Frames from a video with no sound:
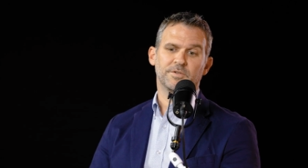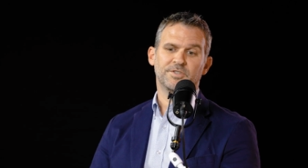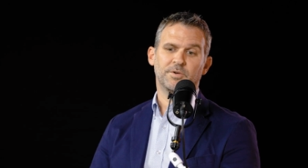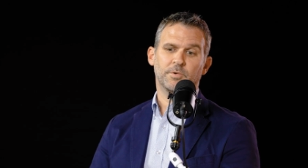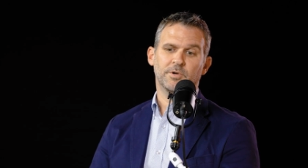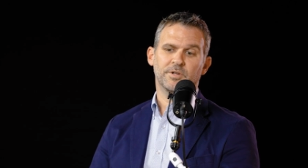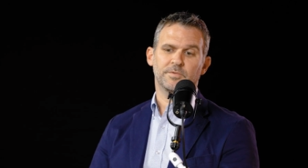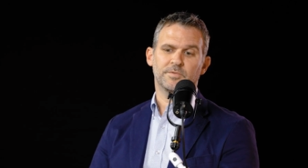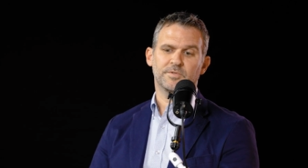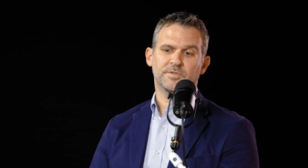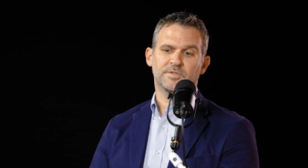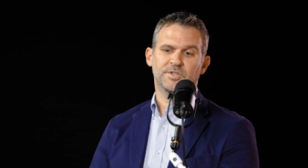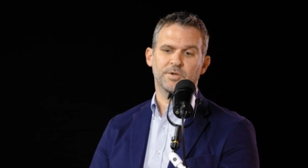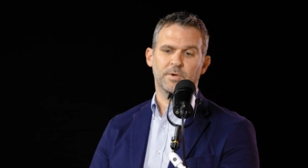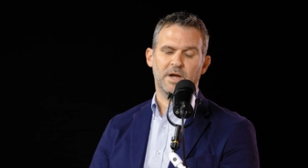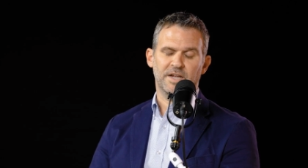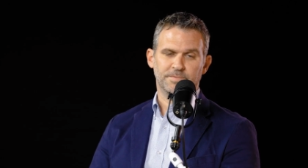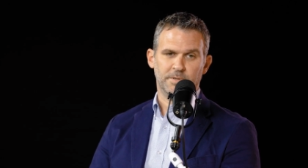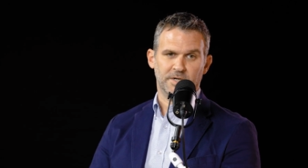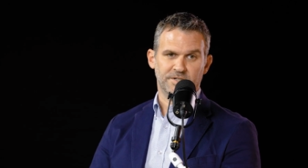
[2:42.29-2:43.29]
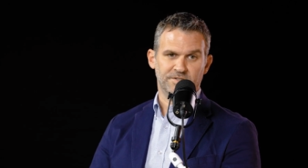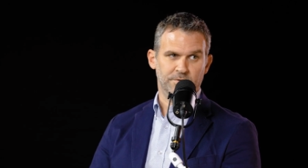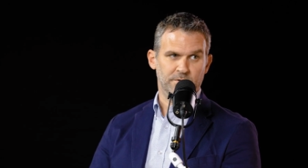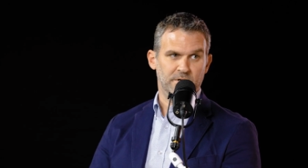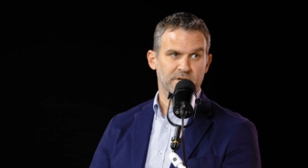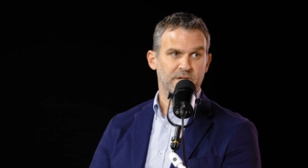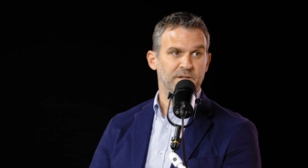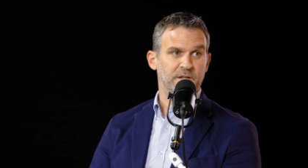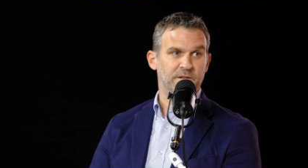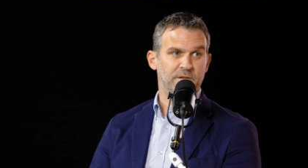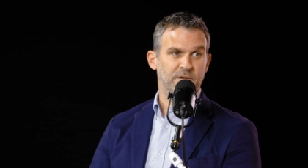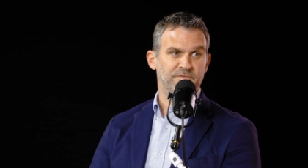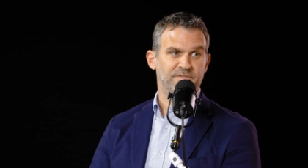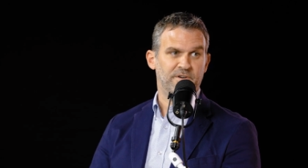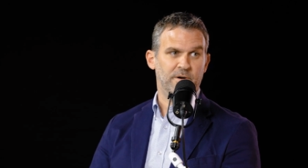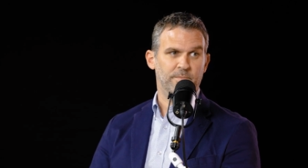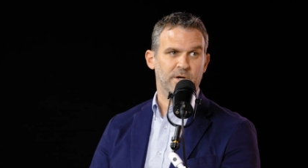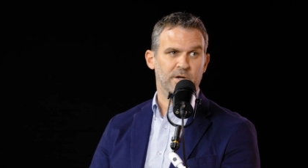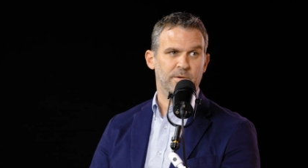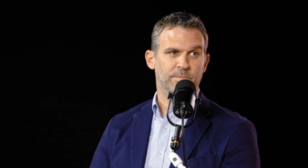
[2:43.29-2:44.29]
sort of two aspects to it.
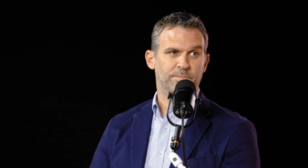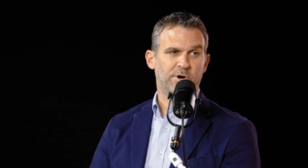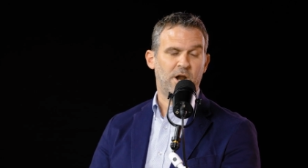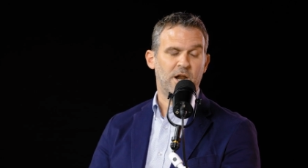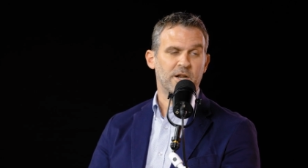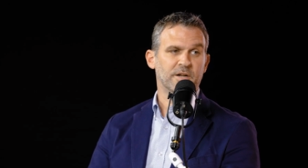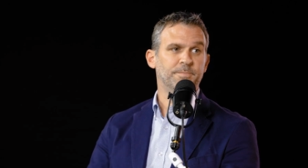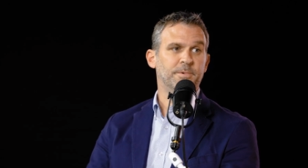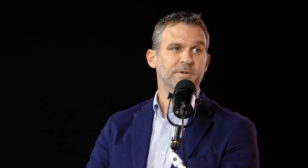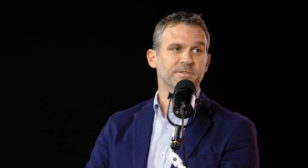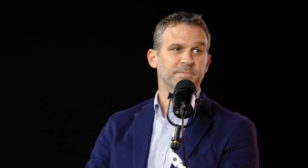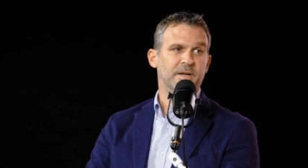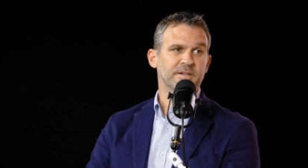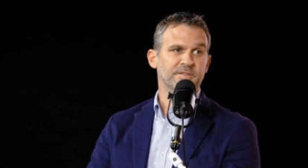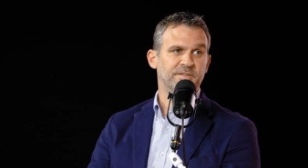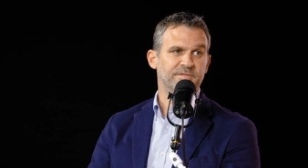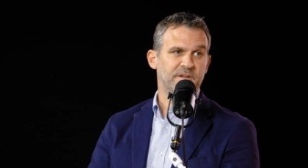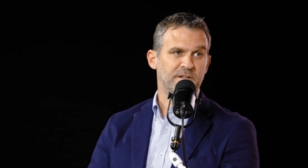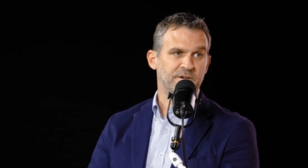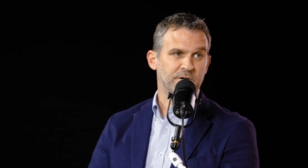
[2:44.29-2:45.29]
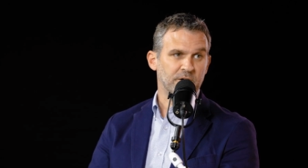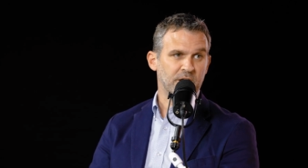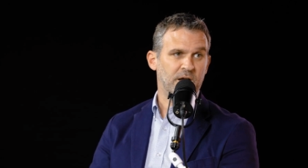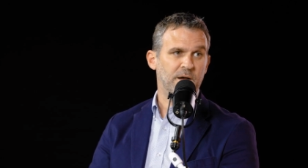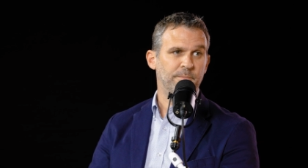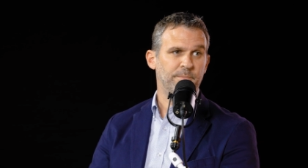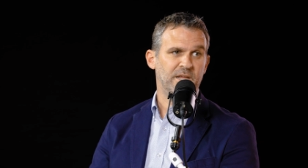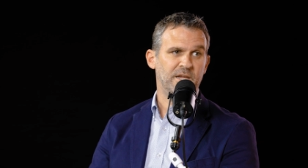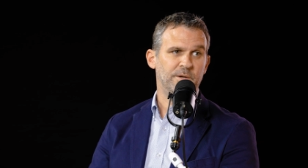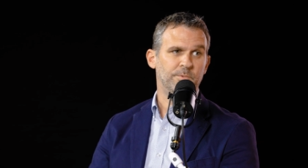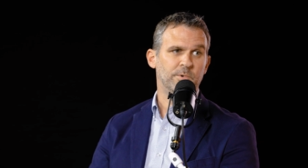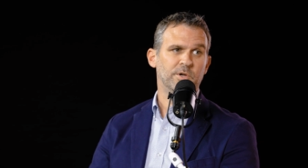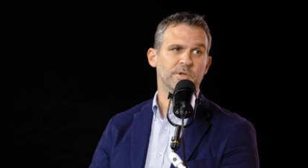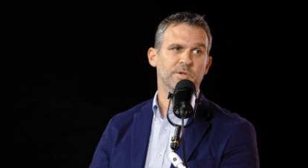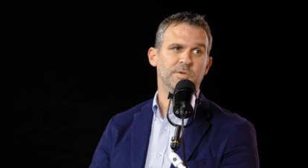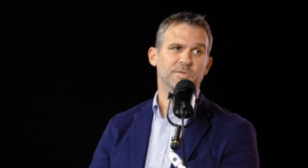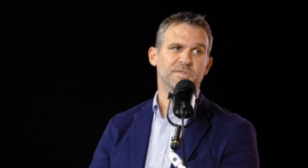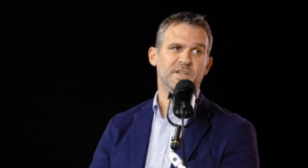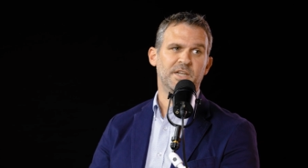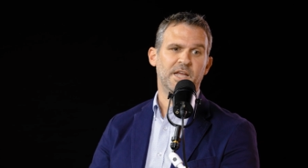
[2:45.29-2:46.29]
From a product perspective at our company, we're
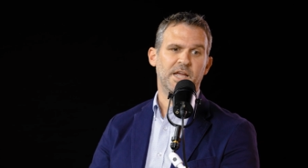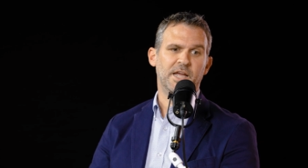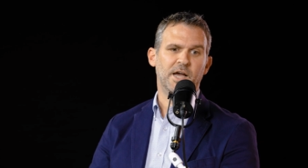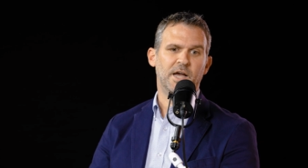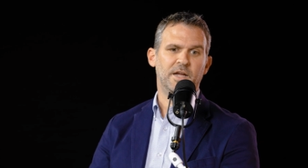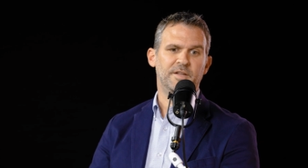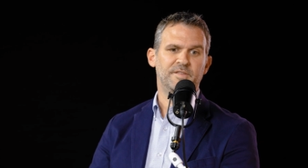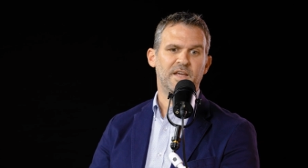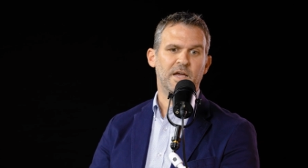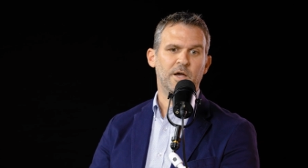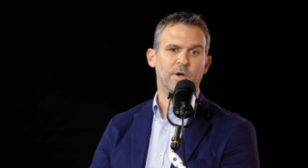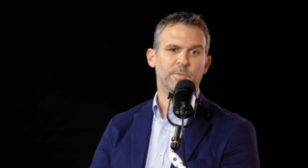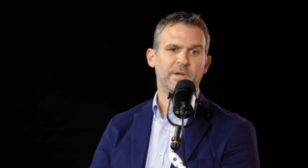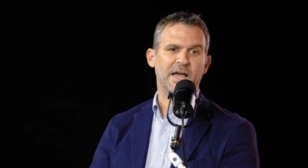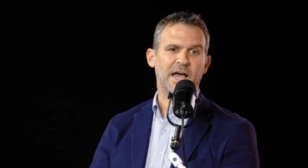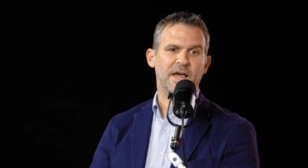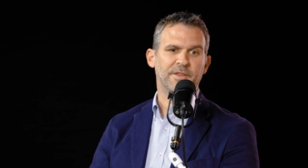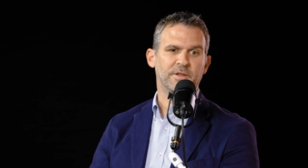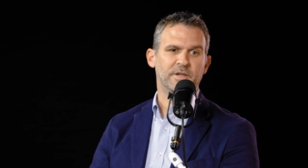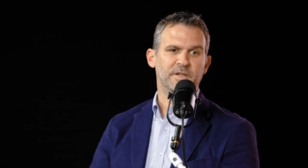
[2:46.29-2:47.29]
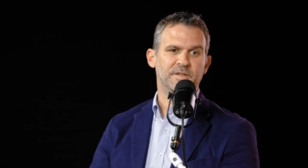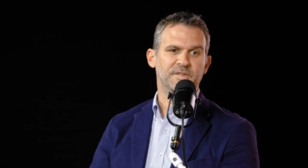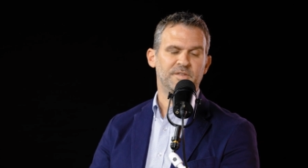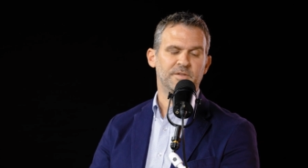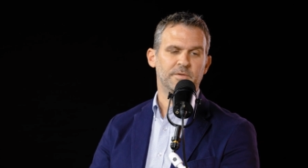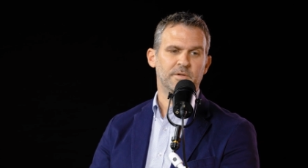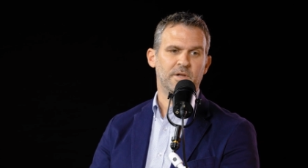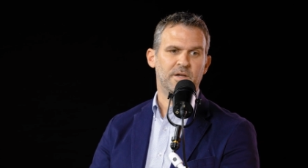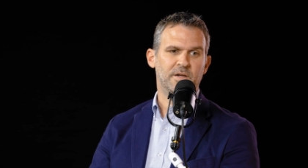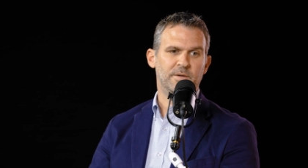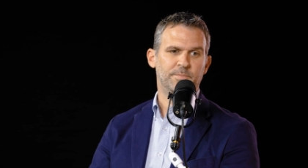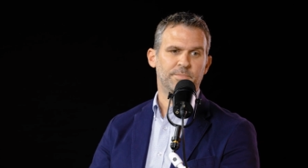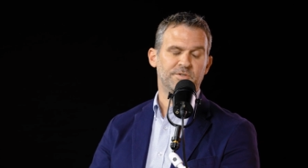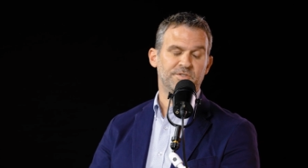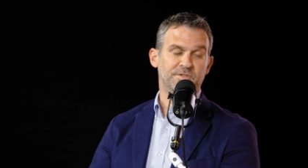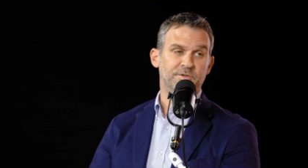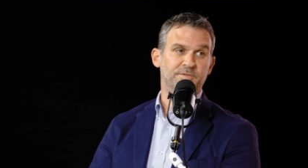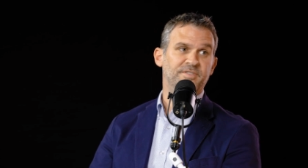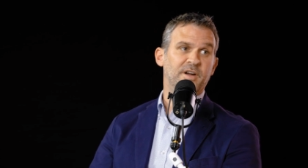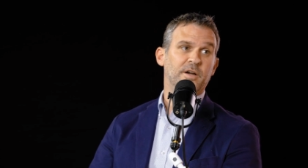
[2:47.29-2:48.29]
using AI to help athletes
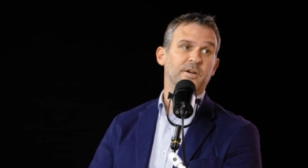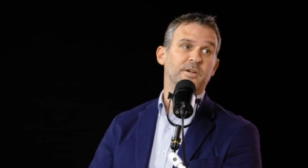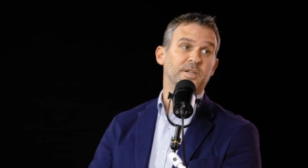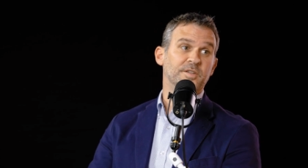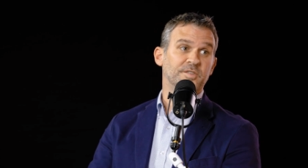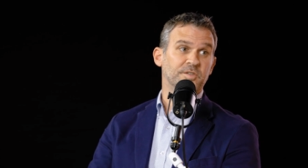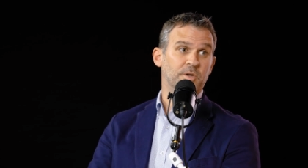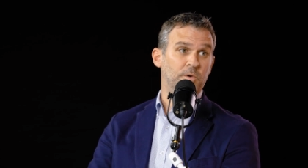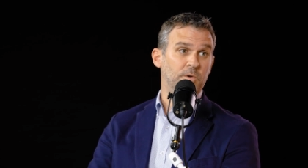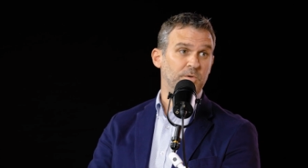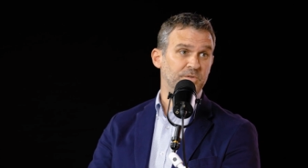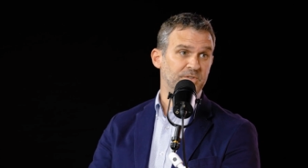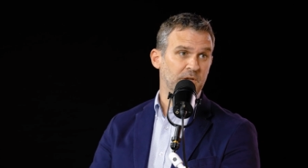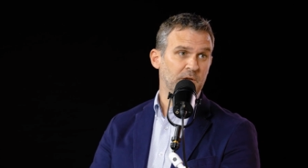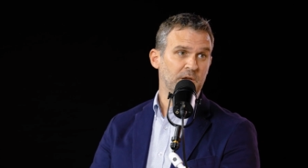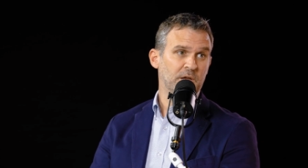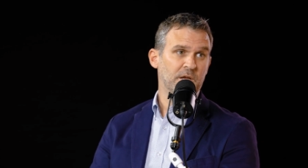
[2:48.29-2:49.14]
pursue various goals.